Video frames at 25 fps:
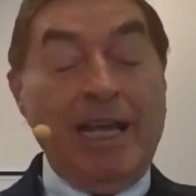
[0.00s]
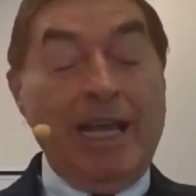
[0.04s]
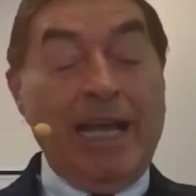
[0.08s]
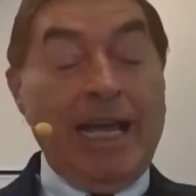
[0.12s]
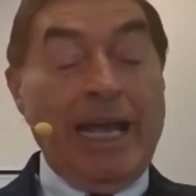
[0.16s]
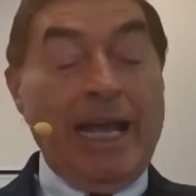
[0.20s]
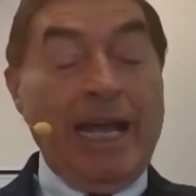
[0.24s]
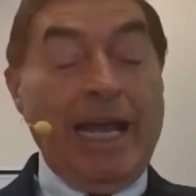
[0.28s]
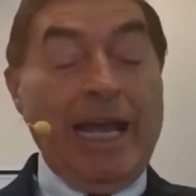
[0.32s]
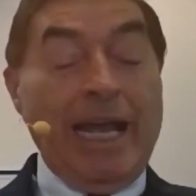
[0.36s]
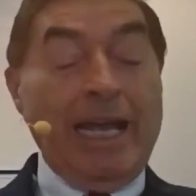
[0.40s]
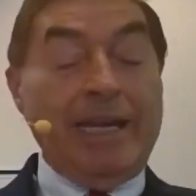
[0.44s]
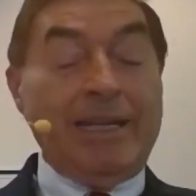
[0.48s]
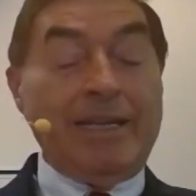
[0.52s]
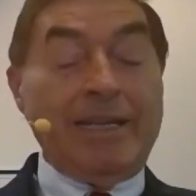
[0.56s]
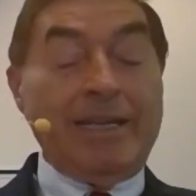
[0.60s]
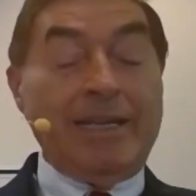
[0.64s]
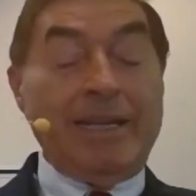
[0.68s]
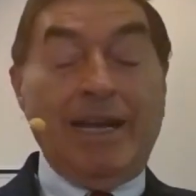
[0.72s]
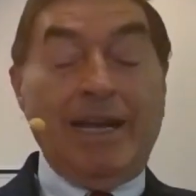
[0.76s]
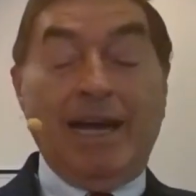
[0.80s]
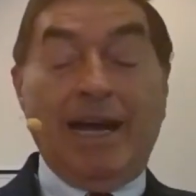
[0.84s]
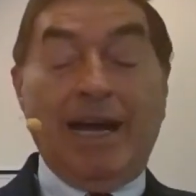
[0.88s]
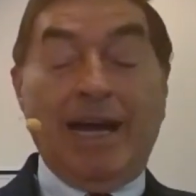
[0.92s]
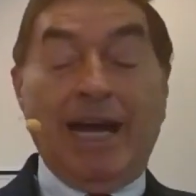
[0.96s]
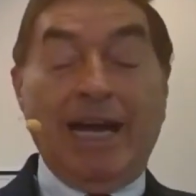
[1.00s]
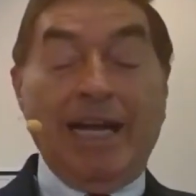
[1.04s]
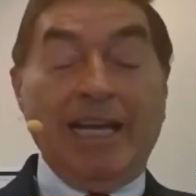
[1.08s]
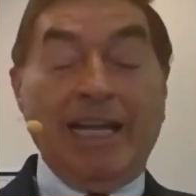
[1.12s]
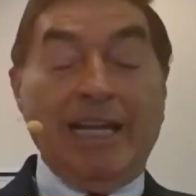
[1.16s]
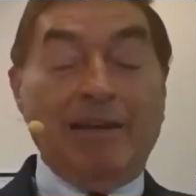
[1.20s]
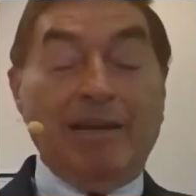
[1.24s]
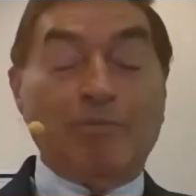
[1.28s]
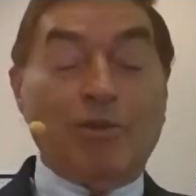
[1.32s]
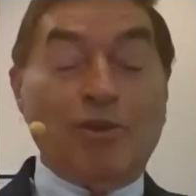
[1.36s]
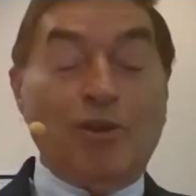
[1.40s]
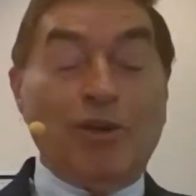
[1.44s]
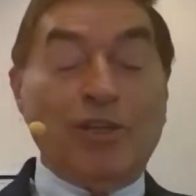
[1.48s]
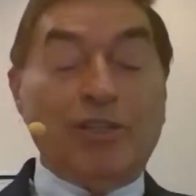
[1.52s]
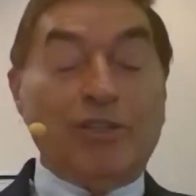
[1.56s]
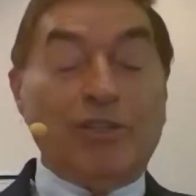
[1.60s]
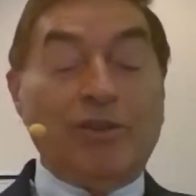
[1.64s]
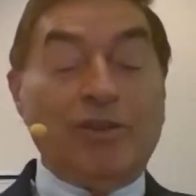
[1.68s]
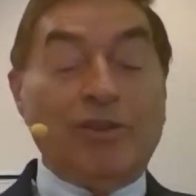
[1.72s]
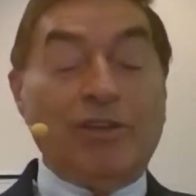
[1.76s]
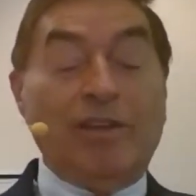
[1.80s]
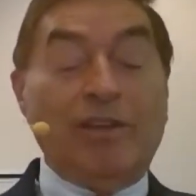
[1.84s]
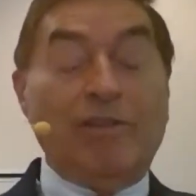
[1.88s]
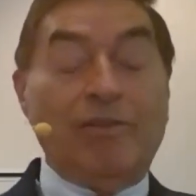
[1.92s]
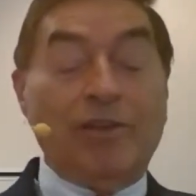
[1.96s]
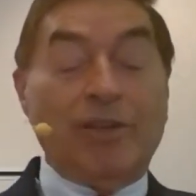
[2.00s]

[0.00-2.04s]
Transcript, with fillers: and I am going to give you